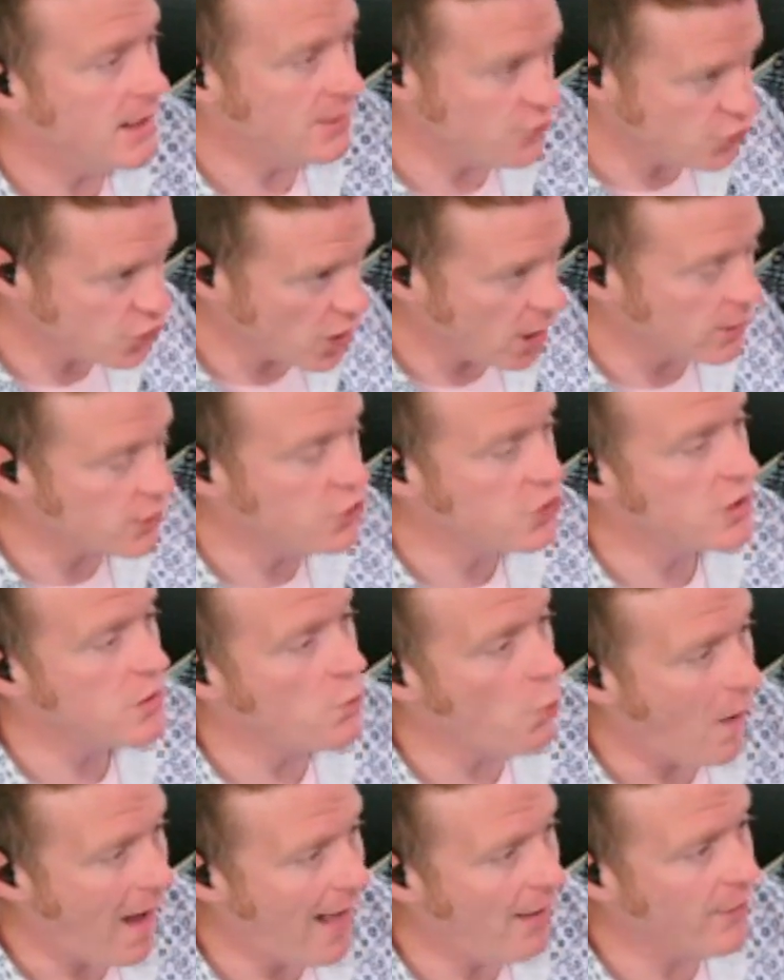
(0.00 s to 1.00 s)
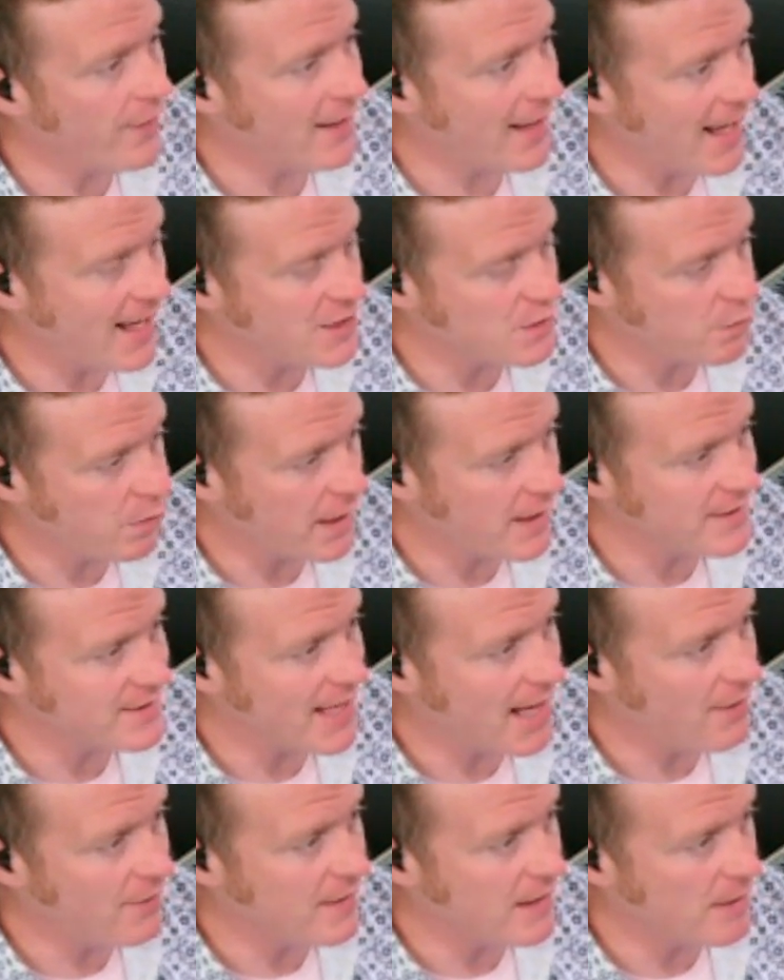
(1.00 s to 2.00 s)
injunction while the case
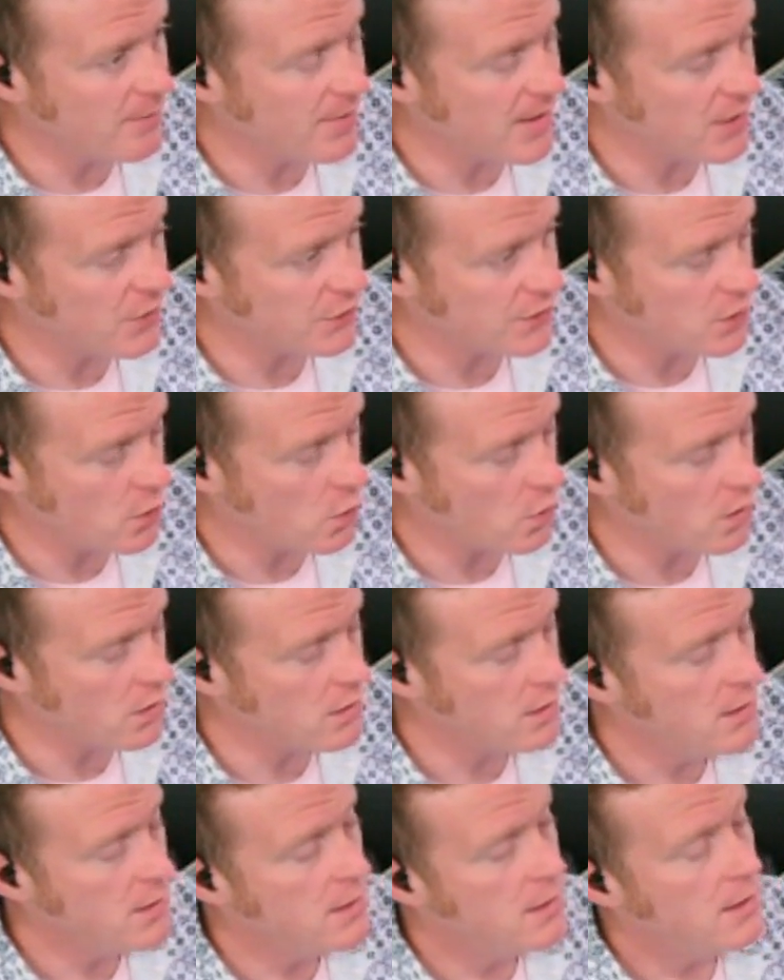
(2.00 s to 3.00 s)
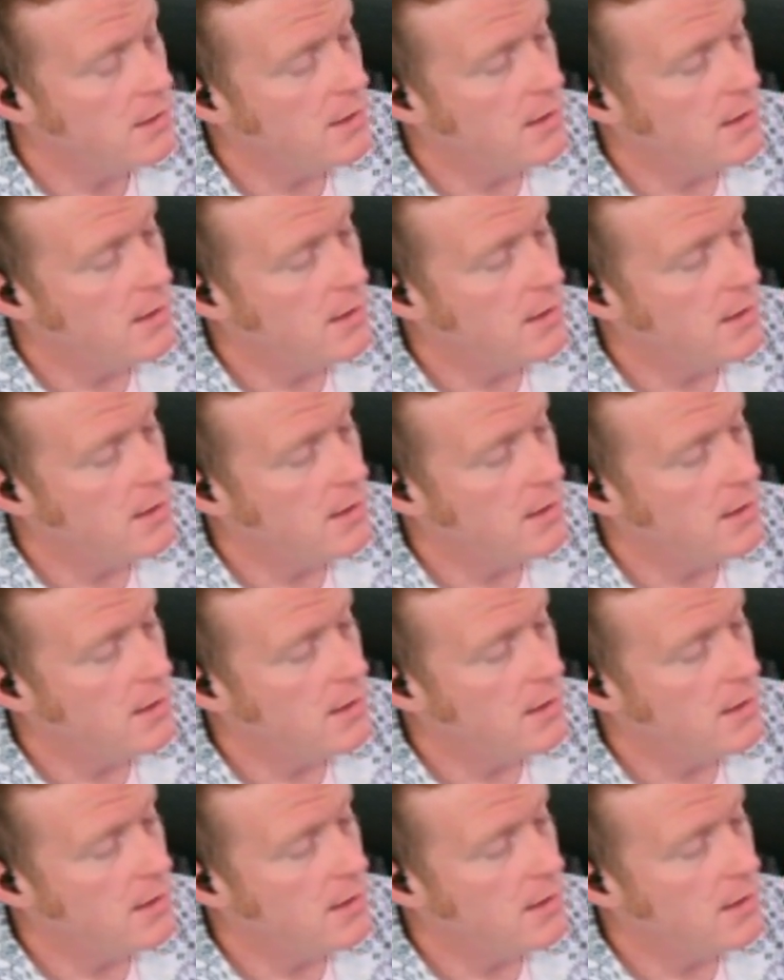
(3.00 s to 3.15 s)
plays out in the appeals court?